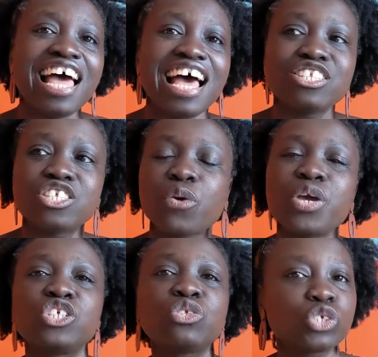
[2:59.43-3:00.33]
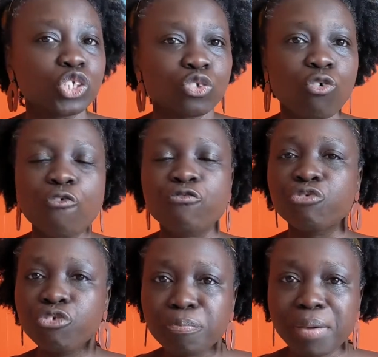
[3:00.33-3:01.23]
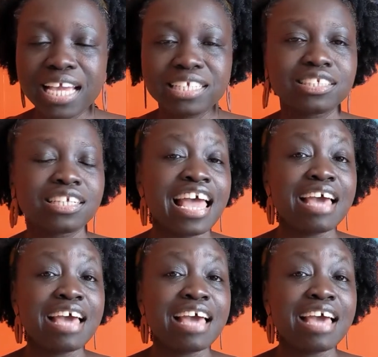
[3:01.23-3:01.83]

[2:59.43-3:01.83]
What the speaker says: And so it's not just all food-based,